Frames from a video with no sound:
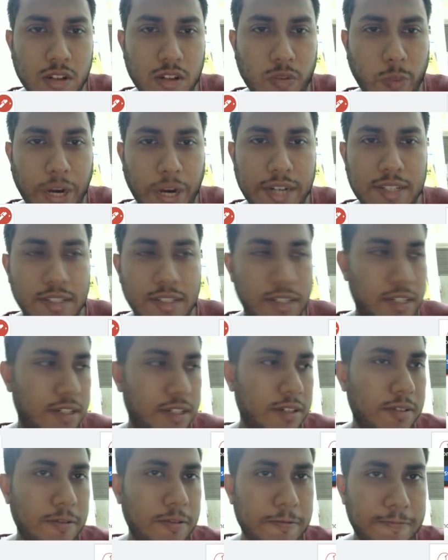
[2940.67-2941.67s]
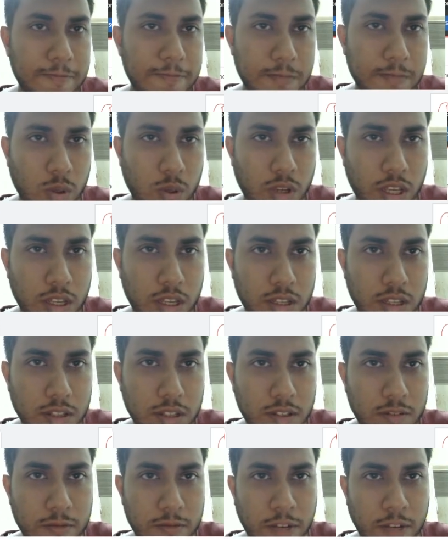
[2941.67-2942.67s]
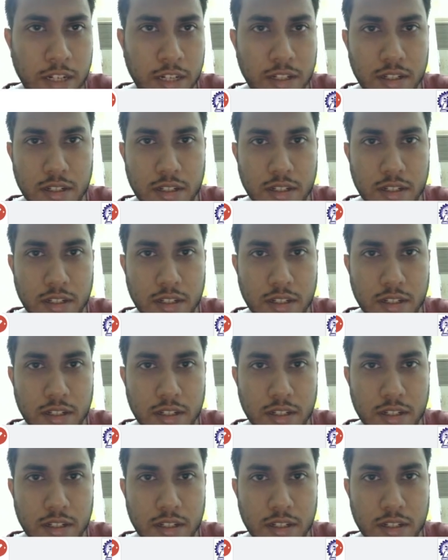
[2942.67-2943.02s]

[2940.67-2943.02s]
quiet state. Okay, fine.